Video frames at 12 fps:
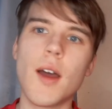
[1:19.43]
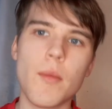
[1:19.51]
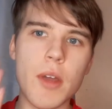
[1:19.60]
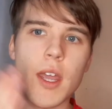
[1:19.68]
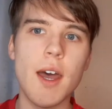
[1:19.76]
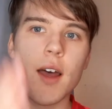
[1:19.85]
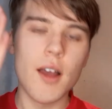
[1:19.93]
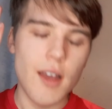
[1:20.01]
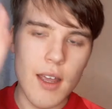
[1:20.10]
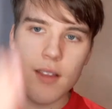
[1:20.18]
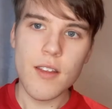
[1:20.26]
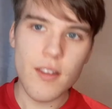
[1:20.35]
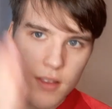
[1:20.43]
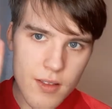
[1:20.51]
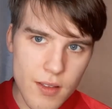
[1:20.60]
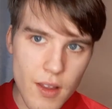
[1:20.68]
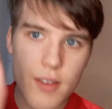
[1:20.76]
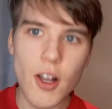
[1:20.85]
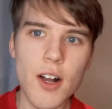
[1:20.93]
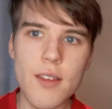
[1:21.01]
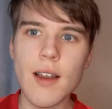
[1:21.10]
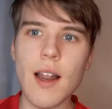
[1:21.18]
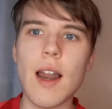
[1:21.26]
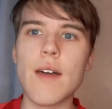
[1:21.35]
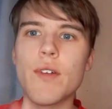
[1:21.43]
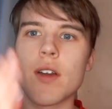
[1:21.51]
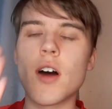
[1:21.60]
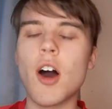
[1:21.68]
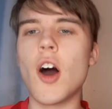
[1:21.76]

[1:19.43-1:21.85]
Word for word: But yeah, the, the starting 11.